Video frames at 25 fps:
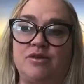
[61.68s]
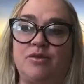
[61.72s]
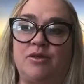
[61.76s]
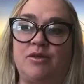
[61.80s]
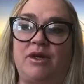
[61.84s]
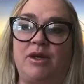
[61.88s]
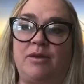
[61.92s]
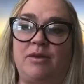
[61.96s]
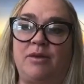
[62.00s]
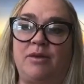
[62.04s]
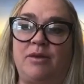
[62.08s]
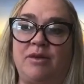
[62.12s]
at
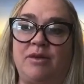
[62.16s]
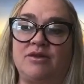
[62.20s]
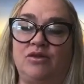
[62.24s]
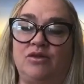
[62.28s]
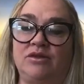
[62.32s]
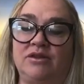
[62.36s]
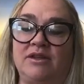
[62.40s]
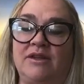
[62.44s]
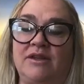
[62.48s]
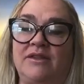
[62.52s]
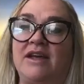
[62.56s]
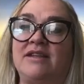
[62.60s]
20 months
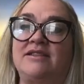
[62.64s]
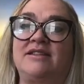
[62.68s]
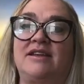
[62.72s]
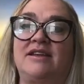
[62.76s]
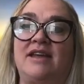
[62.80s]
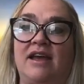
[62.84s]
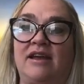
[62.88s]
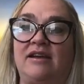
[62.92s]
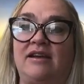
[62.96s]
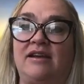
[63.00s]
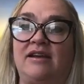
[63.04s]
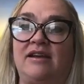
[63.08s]
old. And that's,
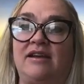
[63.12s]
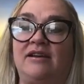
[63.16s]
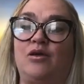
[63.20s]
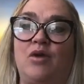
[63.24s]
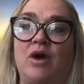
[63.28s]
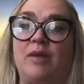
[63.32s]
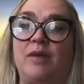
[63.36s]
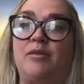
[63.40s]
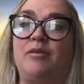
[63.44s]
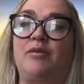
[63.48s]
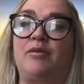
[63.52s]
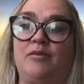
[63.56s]
again,
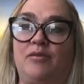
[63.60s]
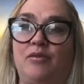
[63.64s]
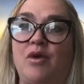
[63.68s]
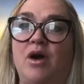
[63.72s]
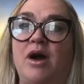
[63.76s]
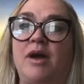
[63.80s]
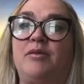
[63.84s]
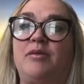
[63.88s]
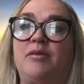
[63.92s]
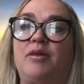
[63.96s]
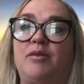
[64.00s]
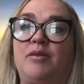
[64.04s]
why
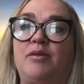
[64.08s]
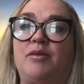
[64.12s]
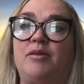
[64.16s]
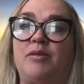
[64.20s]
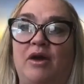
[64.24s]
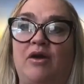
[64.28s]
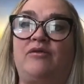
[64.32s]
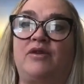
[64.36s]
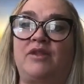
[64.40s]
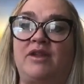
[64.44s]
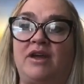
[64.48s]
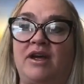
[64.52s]

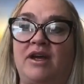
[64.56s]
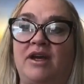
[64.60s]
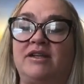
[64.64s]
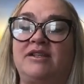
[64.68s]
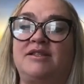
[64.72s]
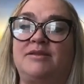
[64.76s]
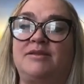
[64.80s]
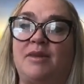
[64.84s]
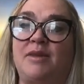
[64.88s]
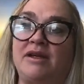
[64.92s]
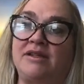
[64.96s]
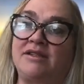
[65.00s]
prepare for the
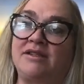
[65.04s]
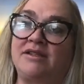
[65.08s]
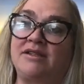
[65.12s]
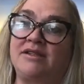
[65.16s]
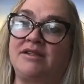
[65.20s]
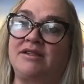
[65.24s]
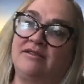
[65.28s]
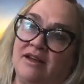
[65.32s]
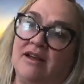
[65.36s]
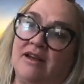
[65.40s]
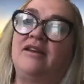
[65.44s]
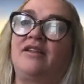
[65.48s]
unexpected.
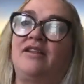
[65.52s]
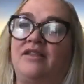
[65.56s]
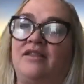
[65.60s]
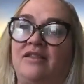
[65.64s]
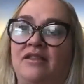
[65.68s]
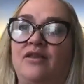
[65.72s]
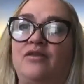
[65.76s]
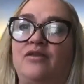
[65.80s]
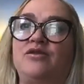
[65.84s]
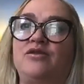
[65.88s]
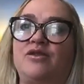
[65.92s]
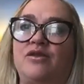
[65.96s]

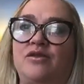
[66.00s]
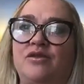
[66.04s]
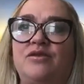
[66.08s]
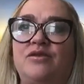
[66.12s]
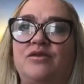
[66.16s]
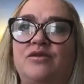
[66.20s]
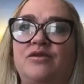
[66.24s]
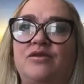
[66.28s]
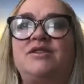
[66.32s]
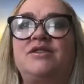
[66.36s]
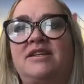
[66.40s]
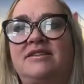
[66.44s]
And those are
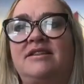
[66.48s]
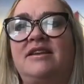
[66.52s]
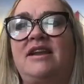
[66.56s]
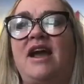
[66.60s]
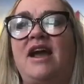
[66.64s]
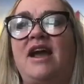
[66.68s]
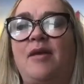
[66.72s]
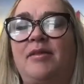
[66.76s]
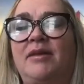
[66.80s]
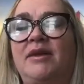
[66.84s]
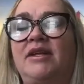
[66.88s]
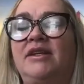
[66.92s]
those things that
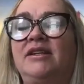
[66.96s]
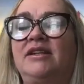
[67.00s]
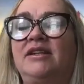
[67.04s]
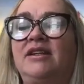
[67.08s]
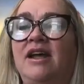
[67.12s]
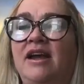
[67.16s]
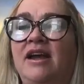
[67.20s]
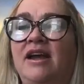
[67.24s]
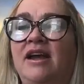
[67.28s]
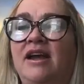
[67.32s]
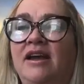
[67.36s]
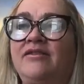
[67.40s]
happen in
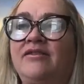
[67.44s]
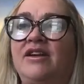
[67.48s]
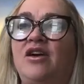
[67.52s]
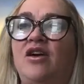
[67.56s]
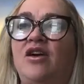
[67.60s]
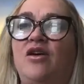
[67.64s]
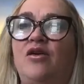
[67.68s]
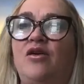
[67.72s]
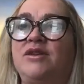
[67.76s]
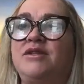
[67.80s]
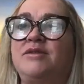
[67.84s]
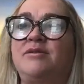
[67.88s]
life, and
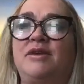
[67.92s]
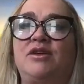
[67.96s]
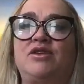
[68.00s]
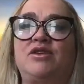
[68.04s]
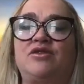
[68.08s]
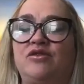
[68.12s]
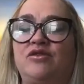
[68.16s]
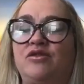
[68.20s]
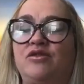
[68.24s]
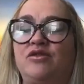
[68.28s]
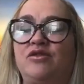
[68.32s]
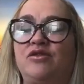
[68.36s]
always make
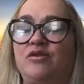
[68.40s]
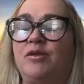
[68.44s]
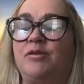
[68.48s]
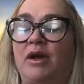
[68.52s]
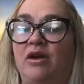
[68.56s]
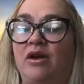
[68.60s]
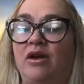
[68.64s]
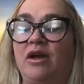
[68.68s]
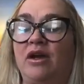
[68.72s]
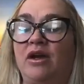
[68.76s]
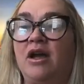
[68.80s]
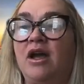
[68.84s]
sure you're
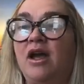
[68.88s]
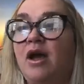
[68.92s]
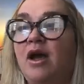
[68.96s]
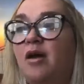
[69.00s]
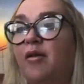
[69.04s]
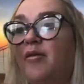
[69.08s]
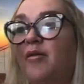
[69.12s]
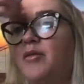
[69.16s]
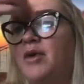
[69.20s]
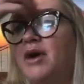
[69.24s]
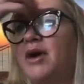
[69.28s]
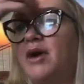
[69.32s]
prepared.
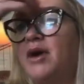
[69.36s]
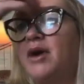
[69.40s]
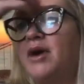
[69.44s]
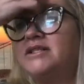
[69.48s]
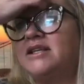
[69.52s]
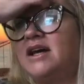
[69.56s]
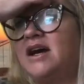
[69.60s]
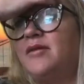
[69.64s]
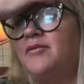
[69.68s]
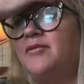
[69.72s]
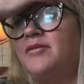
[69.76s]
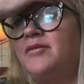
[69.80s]
But
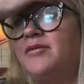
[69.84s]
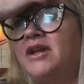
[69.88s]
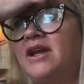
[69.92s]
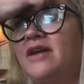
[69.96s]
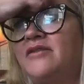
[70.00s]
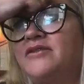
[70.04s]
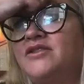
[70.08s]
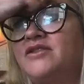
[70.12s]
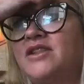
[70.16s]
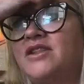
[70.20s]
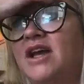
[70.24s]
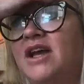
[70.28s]
then
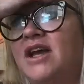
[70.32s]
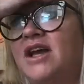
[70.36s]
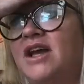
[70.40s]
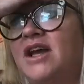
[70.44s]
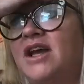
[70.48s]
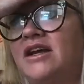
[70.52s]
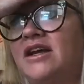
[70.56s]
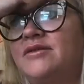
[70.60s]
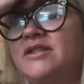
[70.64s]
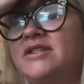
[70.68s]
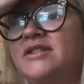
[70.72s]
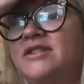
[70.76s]
after that,
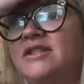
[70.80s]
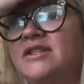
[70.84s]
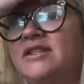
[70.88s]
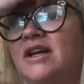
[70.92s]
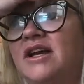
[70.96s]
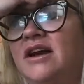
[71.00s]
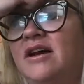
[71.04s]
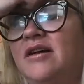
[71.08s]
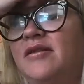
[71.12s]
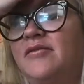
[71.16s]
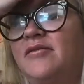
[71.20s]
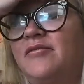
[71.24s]
I was
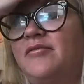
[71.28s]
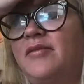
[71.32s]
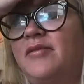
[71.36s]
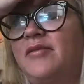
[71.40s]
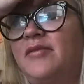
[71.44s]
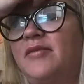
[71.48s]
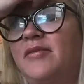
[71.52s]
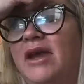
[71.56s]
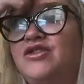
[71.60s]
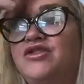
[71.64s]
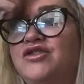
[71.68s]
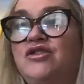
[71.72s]

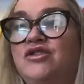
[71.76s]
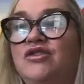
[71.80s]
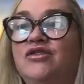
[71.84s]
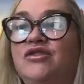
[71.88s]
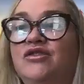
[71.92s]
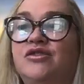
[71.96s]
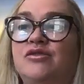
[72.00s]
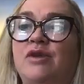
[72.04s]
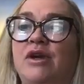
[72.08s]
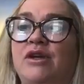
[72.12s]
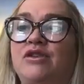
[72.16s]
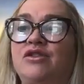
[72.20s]

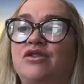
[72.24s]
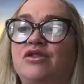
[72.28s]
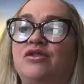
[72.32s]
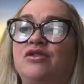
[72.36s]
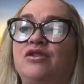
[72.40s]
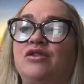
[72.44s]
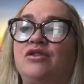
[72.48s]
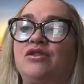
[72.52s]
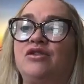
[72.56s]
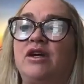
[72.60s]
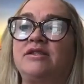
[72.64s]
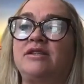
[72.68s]
manager,
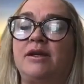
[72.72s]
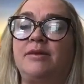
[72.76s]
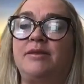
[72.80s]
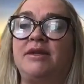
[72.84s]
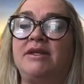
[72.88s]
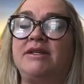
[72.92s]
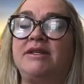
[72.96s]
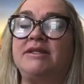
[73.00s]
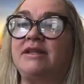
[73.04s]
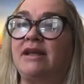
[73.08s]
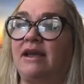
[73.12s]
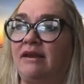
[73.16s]
director at
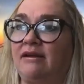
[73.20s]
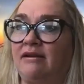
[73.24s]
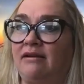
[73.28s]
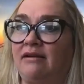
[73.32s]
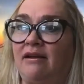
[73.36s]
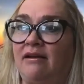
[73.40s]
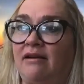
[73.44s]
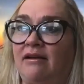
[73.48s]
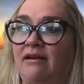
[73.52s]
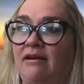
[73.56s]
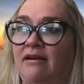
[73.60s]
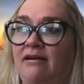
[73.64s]
Diabetes
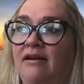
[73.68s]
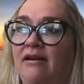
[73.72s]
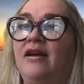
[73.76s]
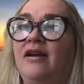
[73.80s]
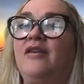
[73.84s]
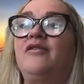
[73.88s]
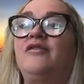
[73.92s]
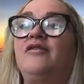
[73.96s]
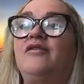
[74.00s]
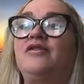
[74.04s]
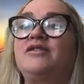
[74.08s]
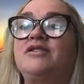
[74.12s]
Canada
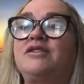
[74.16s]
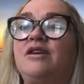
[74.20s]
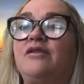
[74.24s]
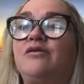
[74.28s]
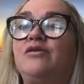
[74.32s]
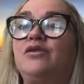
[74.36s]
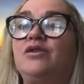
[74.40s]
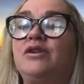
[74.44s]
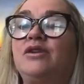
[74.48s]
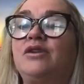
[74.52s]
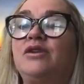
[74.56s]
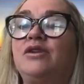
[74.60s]
for
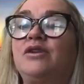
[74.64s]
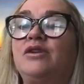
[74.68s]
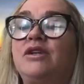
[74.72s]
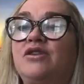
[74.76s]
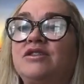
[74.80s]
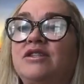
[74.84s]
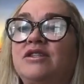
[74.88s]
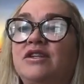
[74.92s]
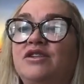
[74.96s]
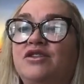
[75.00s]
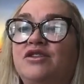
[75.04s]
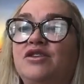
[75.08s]
several
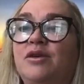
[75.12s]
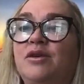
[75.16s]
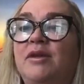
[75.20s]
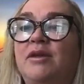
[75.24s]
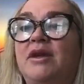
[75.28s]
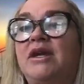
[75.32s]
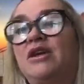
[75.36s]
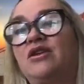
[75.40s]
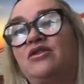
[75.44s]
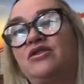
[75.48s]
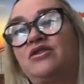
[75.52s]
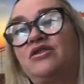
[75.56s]
years. And it took
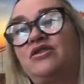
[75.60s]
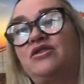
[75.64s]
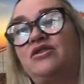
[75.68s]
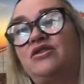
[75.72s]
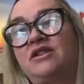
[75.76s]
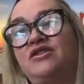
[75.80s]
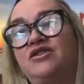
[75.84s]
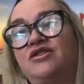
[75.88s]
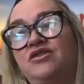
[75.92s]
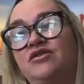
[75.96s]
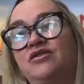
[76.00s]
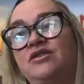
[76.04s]
me here to
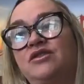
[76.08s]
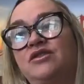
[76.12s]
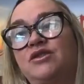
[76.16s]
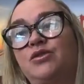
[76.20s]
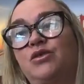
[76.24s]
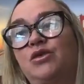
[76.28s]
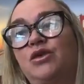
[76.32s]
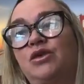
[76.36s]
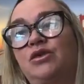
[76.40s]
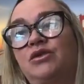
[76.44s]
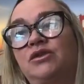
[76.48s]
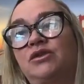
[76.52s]
the
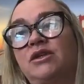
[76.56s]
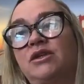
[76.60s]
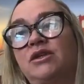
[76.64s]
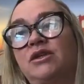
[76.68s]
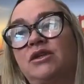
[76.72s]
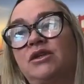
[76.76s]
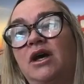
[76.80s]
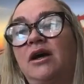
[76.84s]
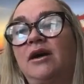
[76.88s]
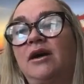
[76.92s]
insurance world